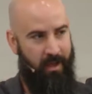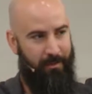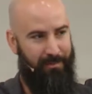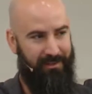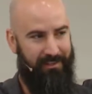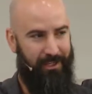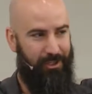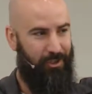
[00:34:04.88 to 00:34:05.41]

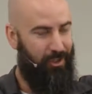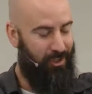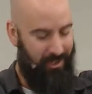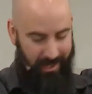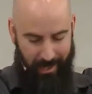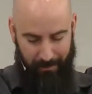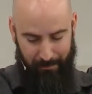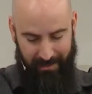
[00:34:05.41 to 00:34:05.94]
but they should
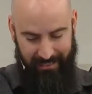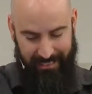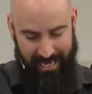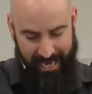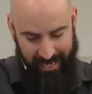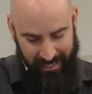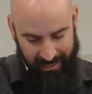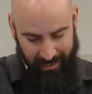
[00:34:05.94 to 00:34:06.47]
not be,
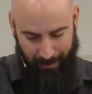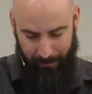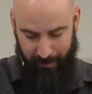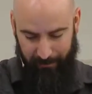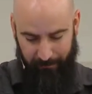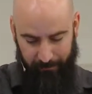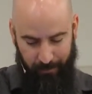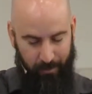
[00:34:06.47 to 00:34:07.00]
cannot
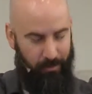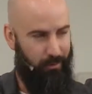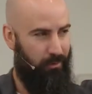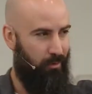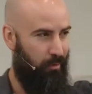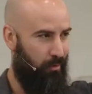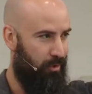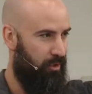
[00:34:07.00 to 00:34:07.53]
be viewed
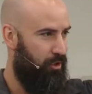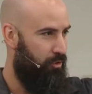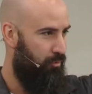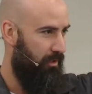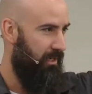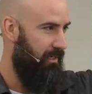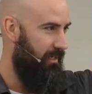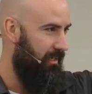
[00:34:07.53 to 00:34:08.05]
or
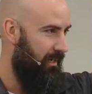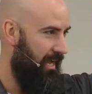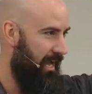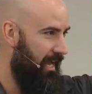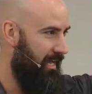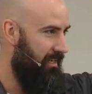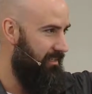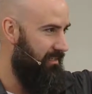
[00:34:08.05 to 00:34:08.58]
treated
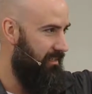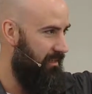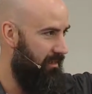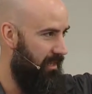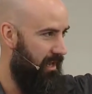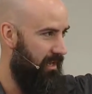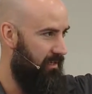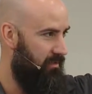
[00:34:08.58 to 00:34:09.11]
as
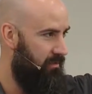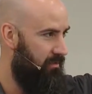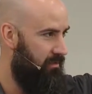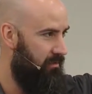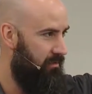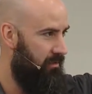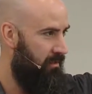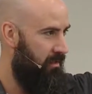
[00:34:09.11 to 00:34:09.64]

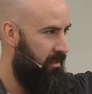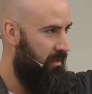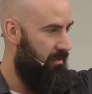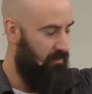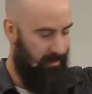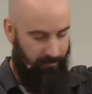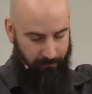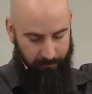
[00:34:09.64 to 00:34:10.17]
less
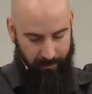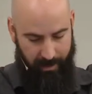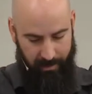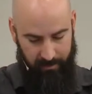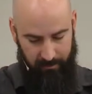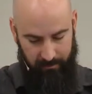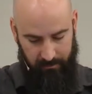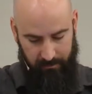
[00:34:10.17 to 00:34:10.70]
than
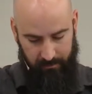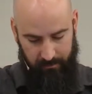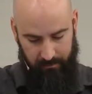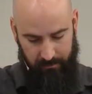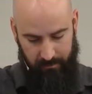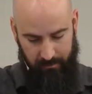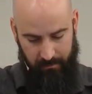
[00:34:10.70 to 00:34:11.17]
friends.